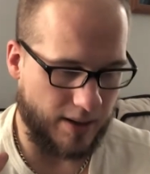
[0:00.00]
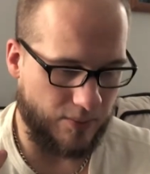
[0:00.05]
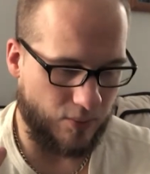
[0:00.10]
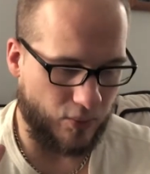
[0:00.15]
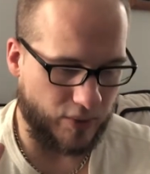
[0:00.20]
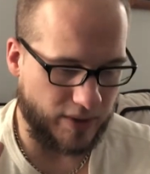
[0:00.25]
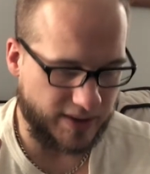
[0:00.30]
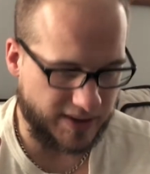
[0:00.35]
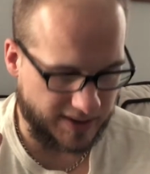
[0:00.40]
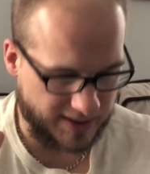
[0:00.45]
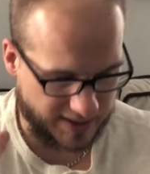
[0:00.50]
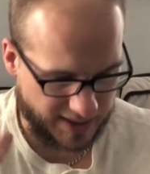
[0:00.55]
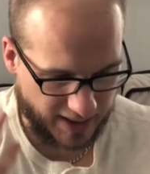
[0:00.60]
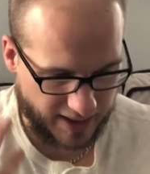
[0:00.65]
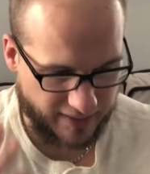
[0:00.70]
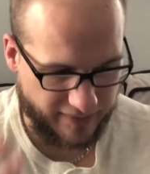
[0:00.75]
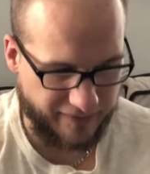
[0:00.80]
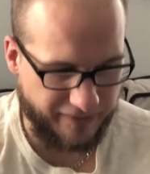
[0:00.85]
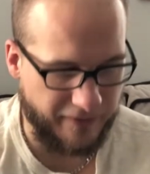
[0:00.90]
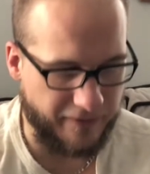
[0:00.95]
We see
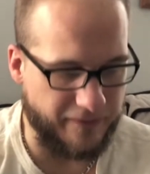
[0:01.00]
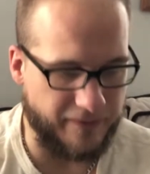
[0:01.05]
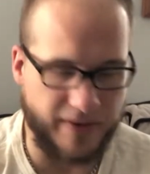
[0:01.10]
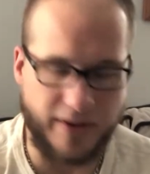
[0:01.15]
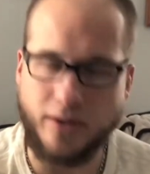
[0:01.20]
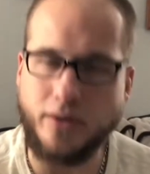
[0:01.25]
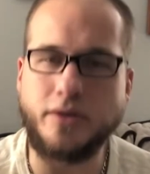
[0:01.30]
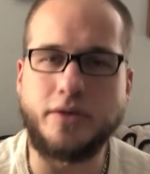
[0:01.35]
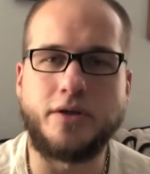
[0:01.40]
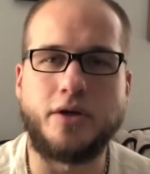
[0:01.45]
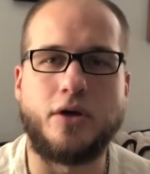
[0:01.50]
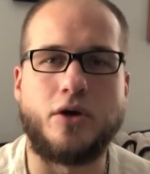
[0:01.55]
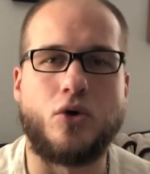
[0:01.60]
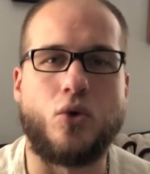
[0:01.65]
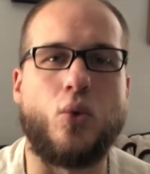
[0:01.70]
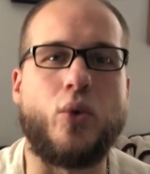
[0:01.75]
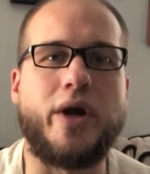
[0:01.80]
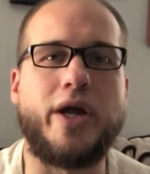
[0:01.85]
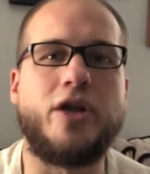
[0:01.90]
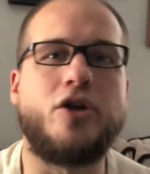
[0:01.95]
it fulfilled.
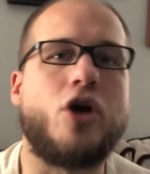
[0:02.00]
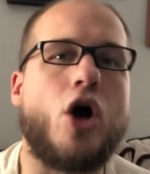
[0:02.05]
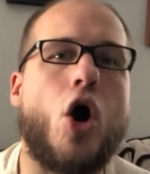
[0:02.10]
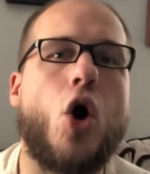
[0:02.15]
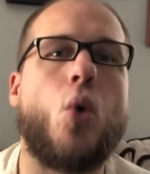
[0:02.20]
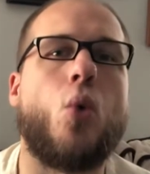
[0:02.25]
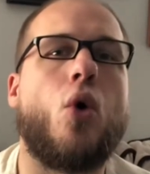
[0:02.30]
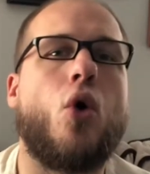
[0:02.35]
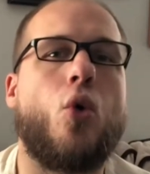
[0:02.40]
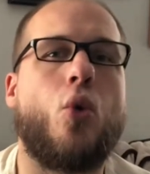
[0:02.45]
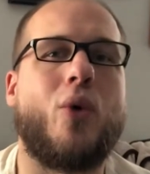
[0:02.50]
We know what